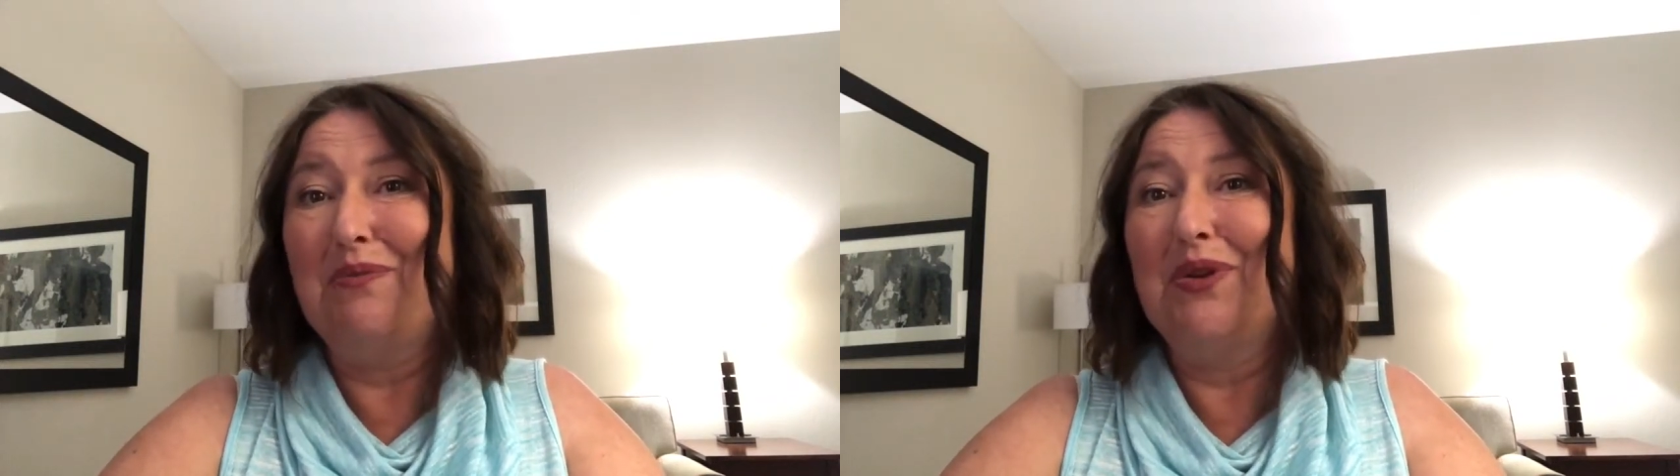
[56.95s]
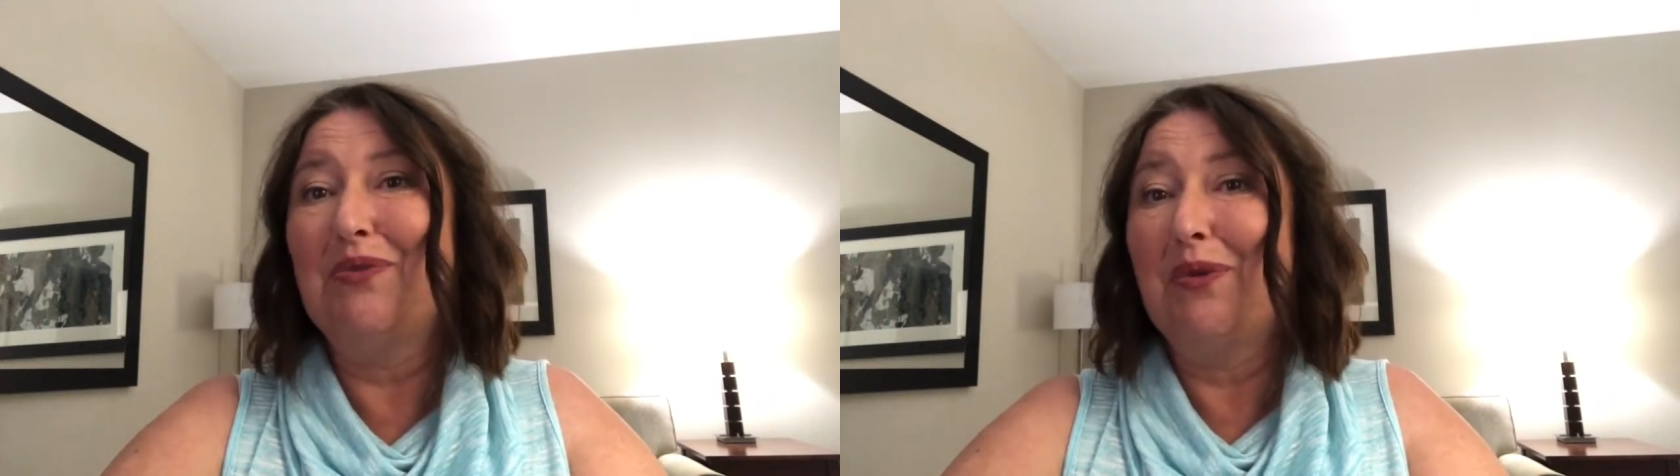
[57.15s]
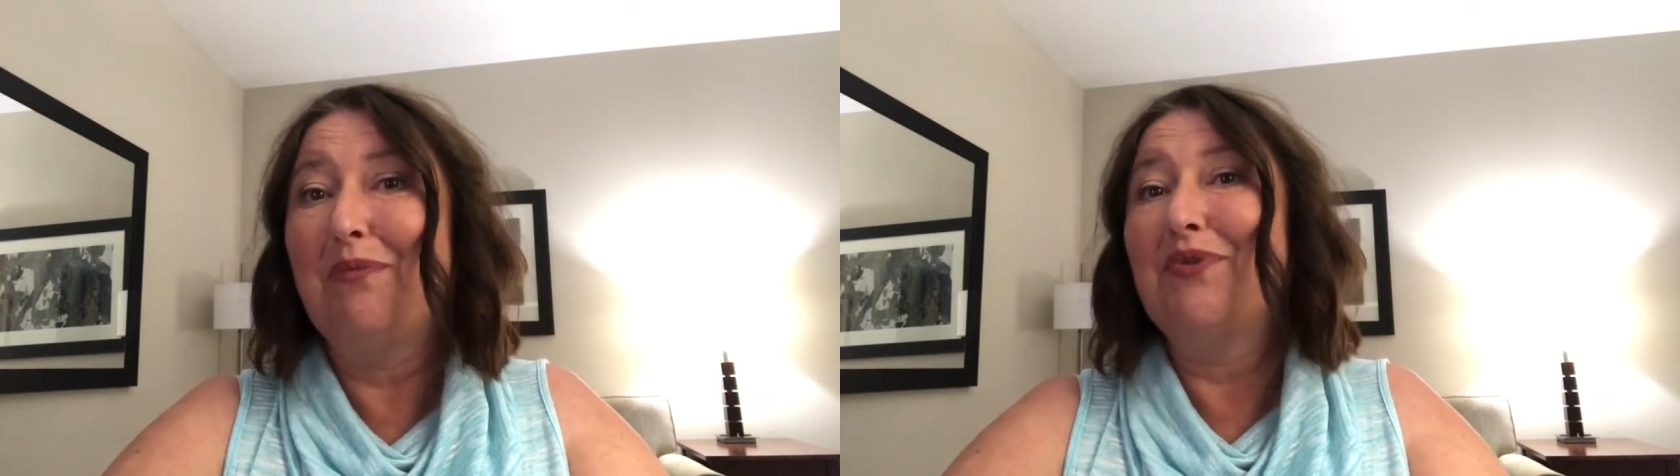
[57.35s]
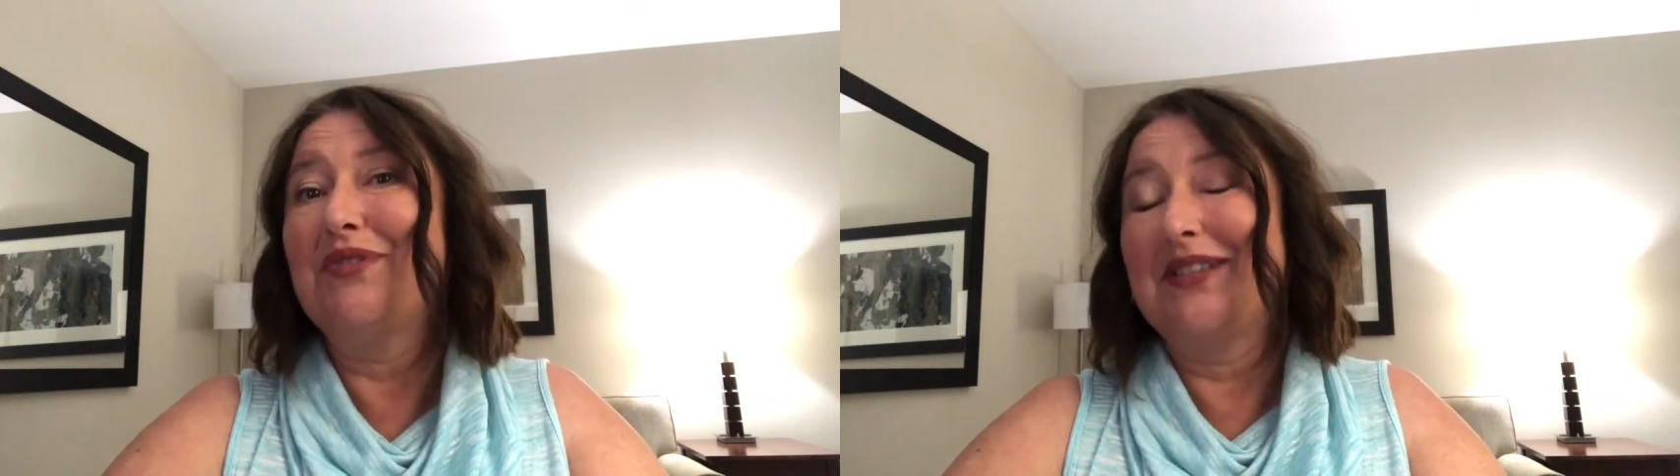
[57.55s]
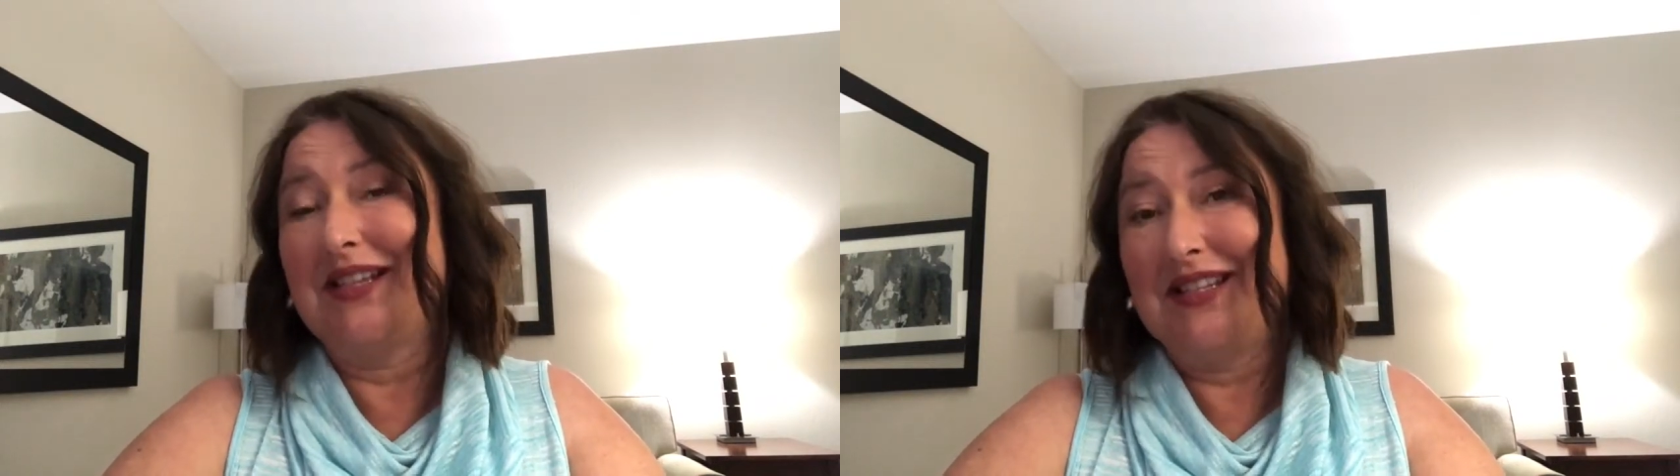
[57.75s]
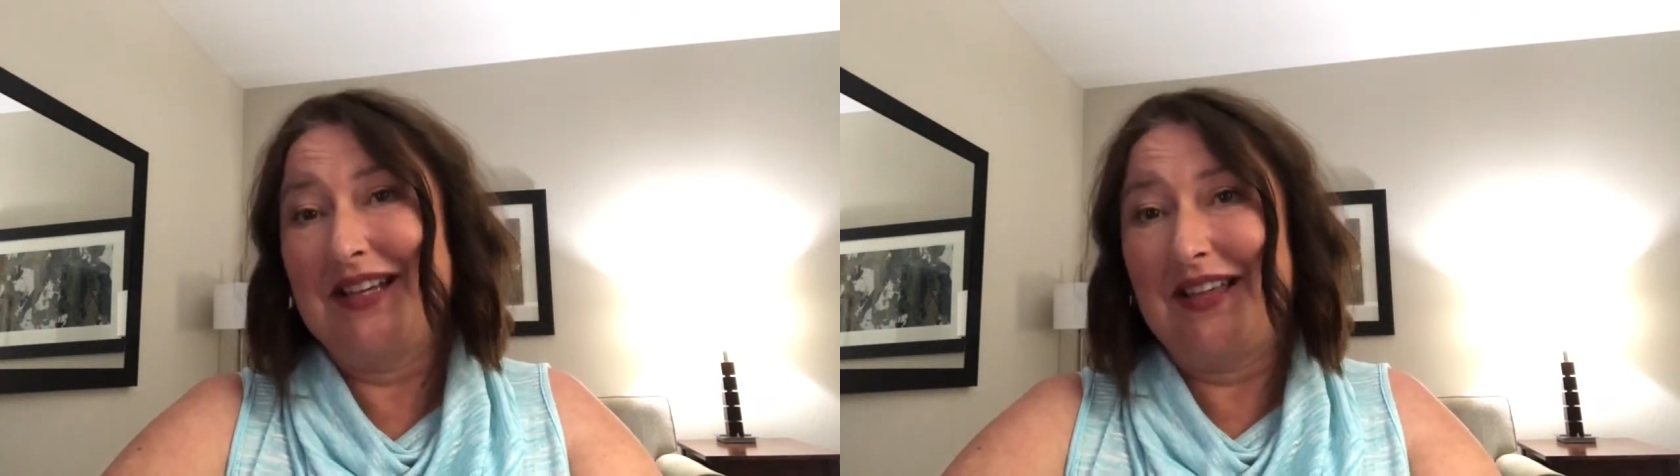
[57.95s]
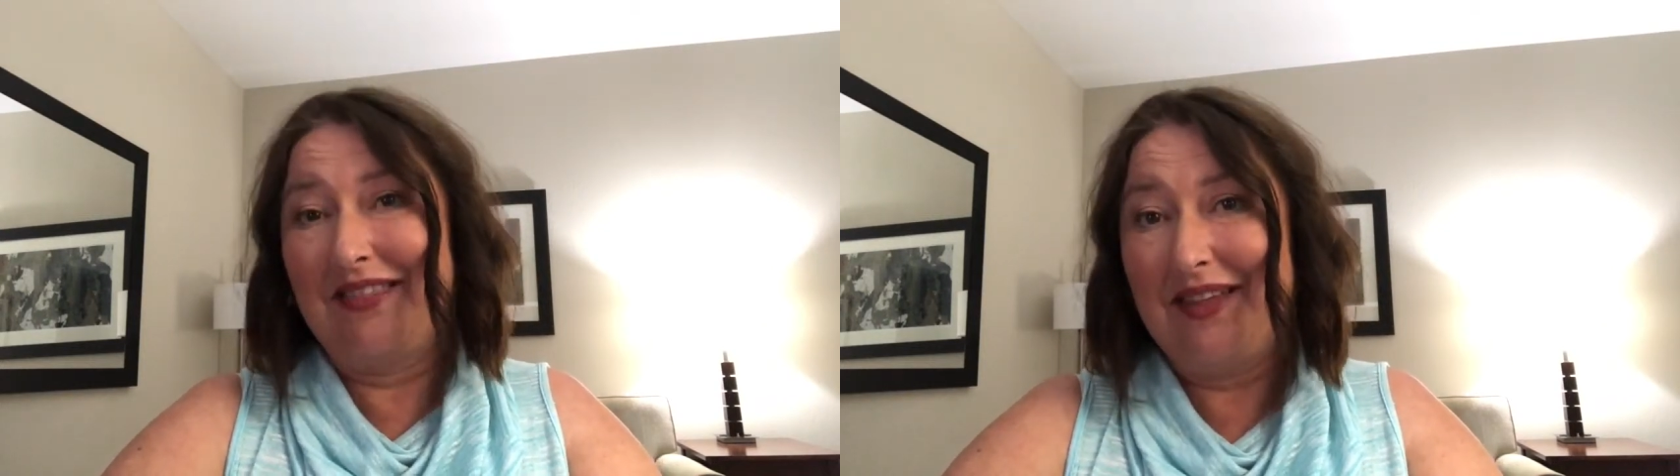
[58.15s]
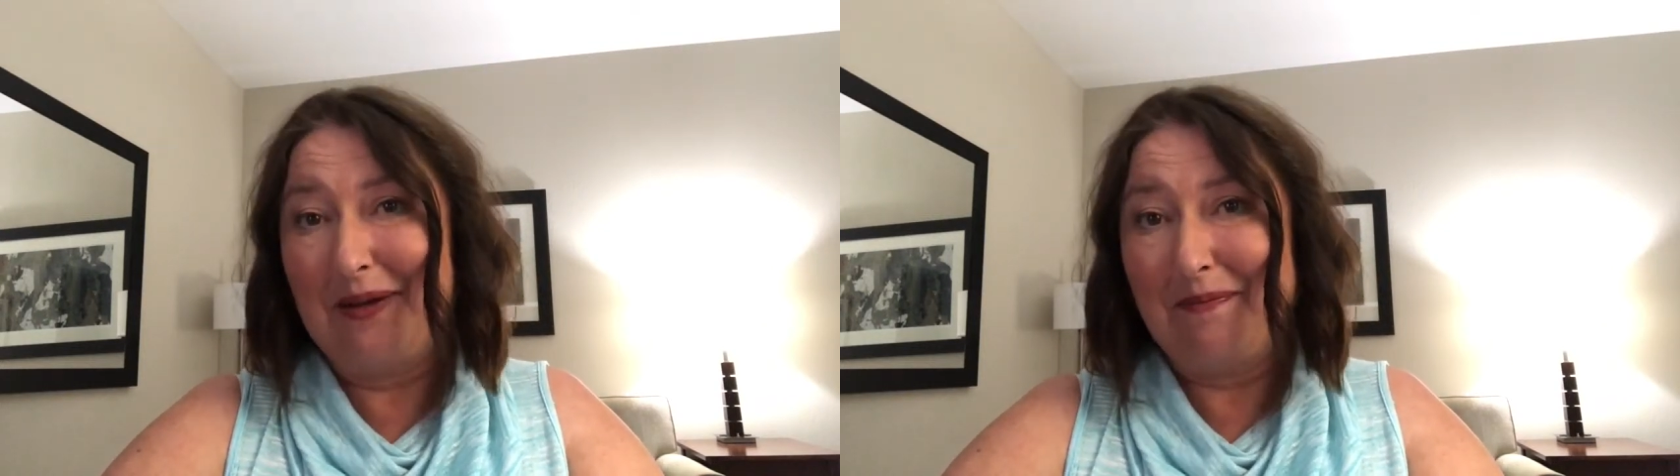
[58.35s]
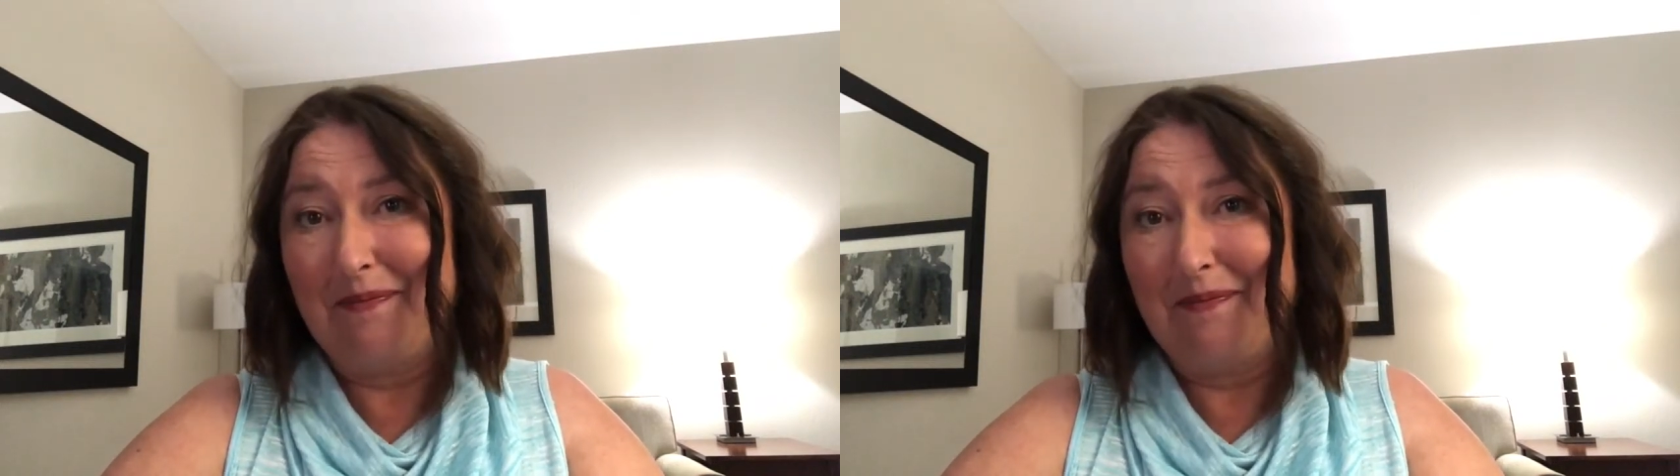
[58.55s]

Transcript: but representing them.